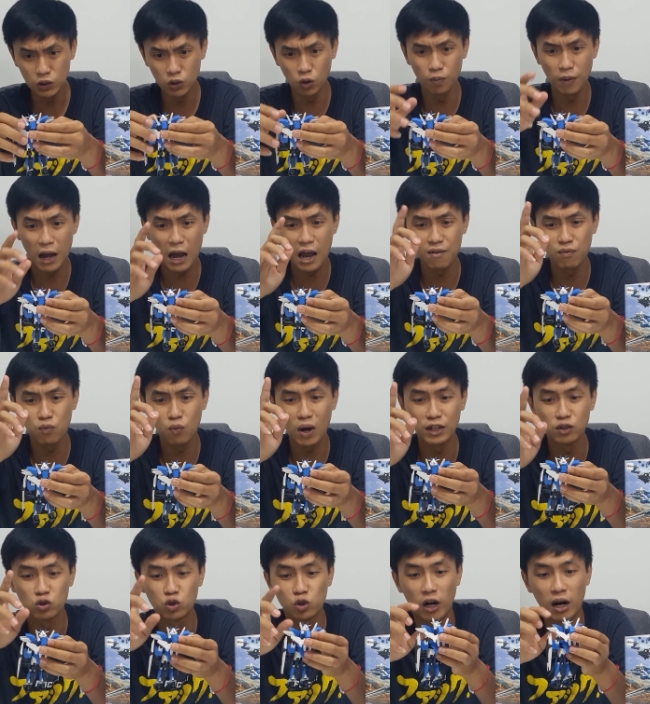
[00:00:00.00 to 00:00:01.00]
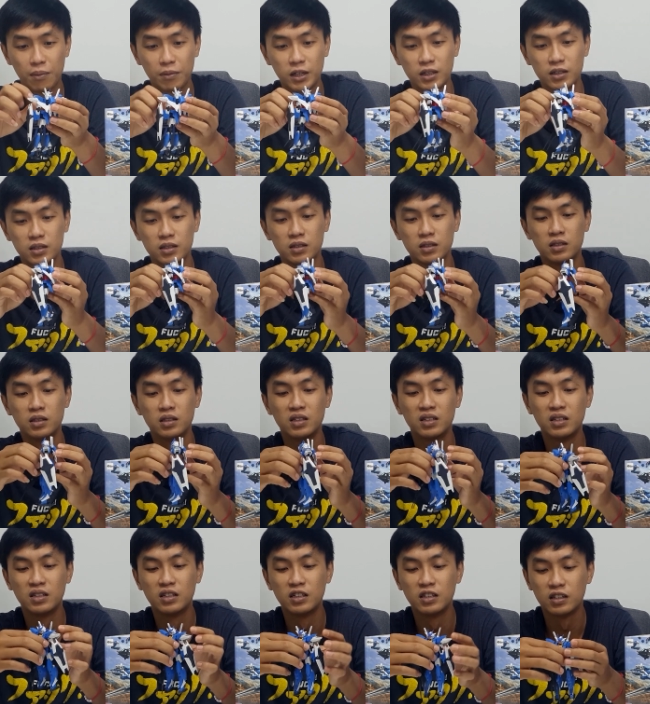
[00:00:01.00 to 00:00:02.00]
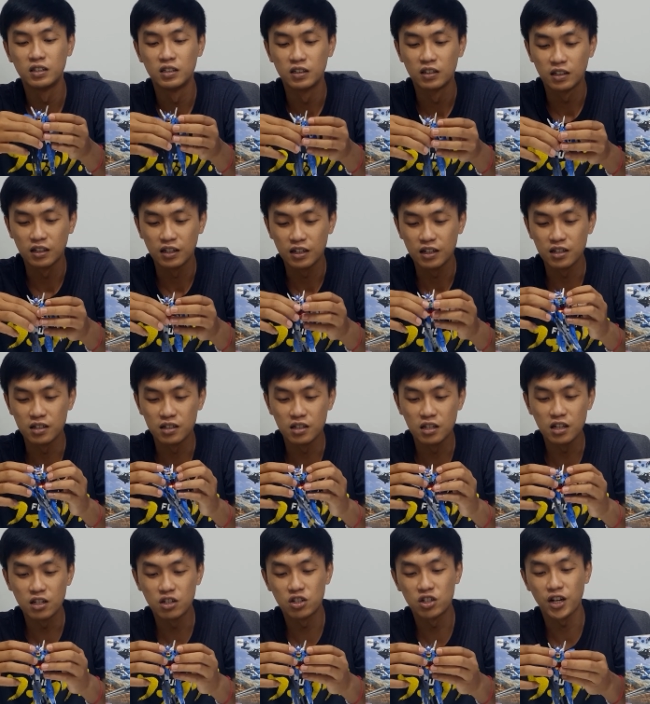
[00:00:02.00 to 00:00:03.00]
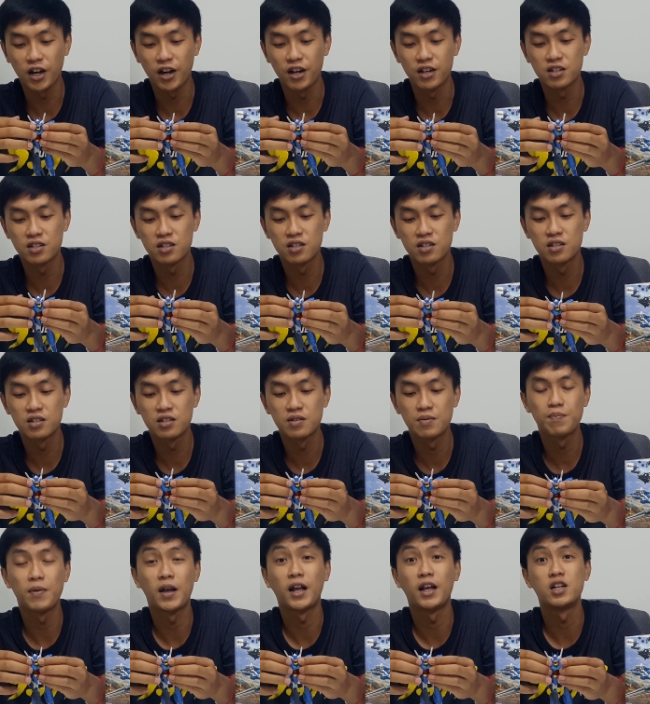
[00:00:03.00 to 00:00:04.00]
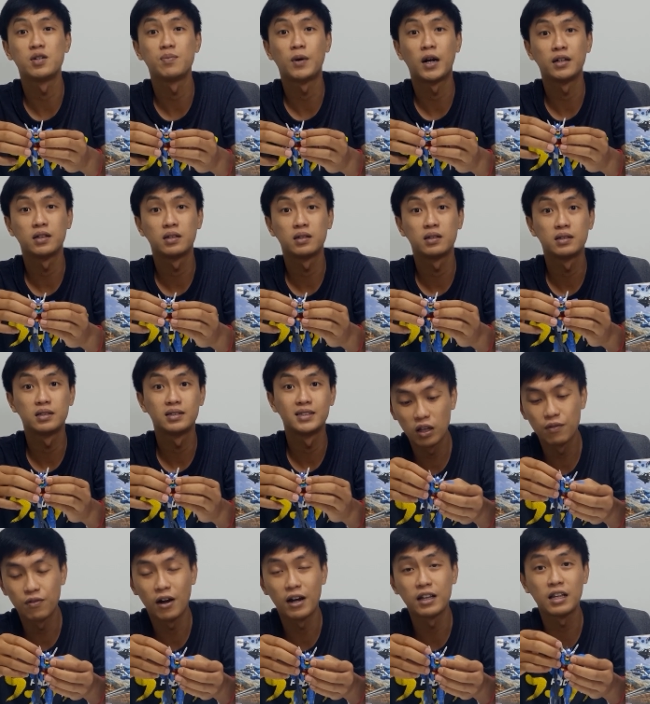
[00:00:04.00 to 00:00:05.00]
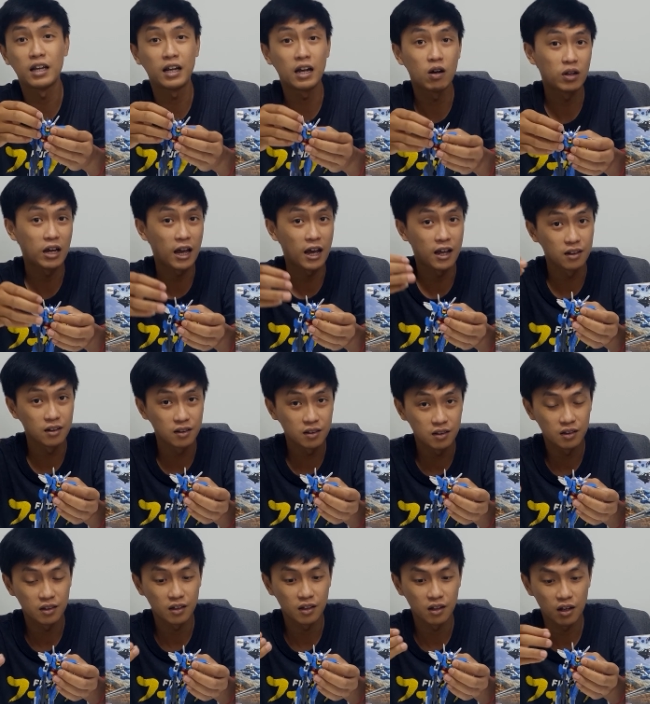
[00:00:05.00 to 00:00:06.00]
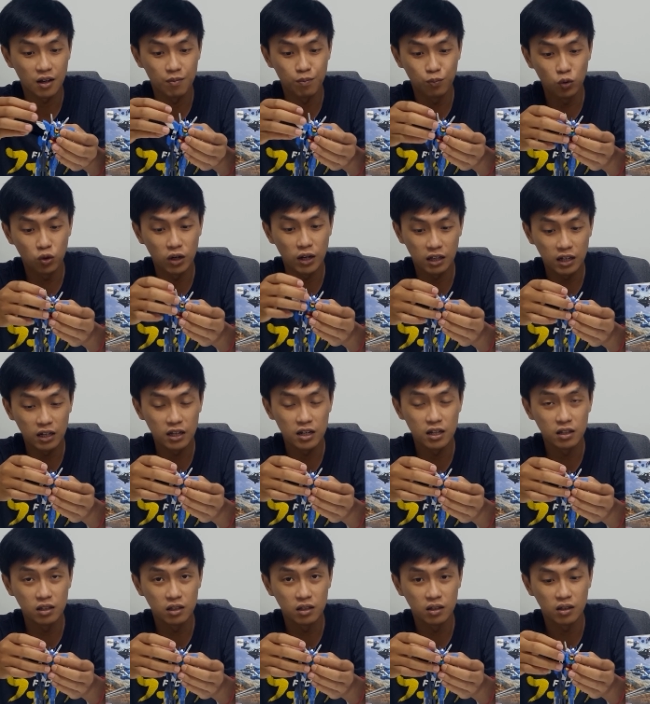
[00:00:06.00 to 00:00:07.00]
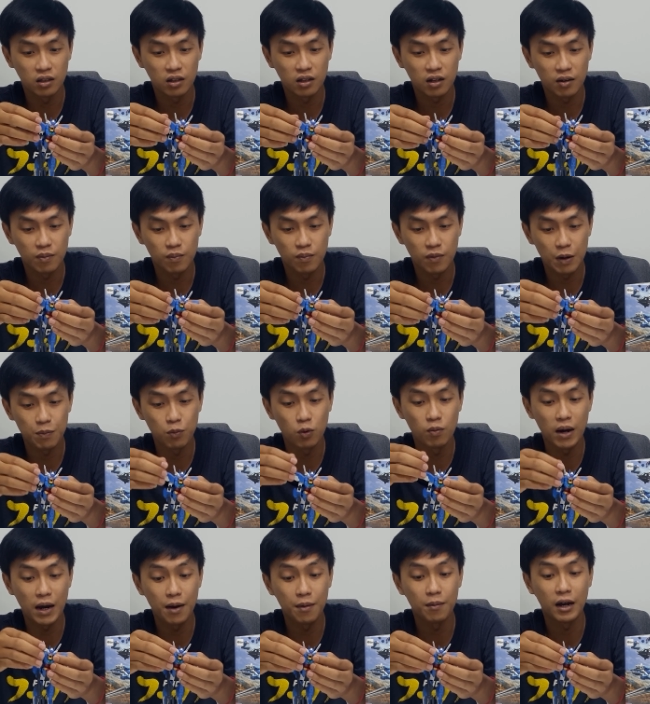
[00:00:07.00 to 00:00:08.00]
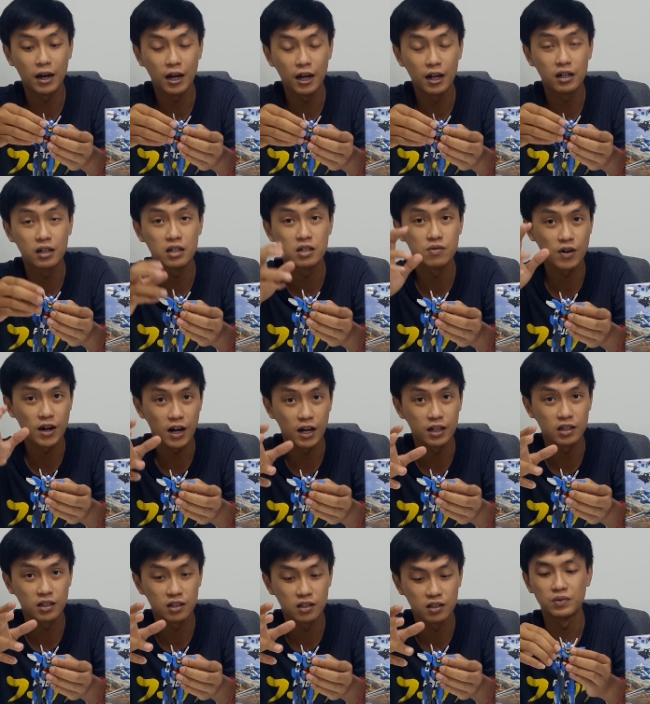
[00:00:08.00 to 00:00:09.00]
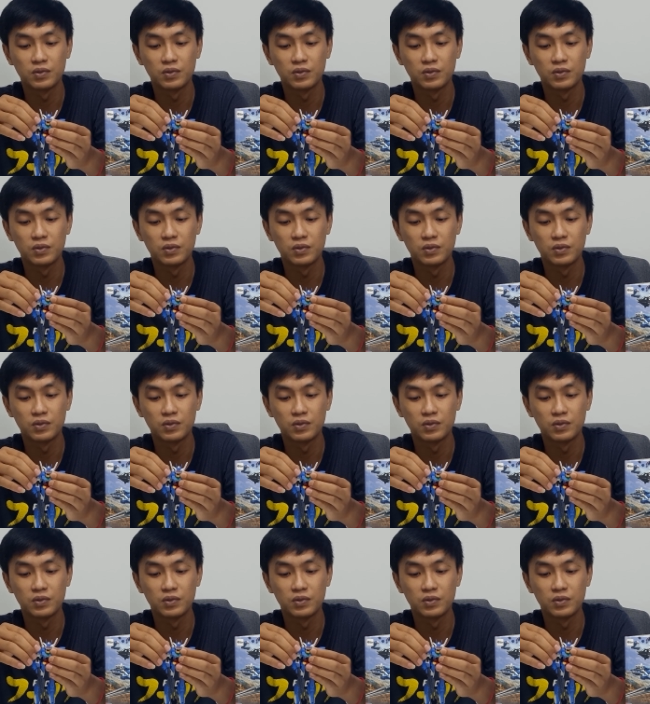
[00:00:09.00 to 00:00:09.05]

So, but I have one trouble. Is this chest package part. If I take out the hand and put the thing in, I put back my hand, it's very hard.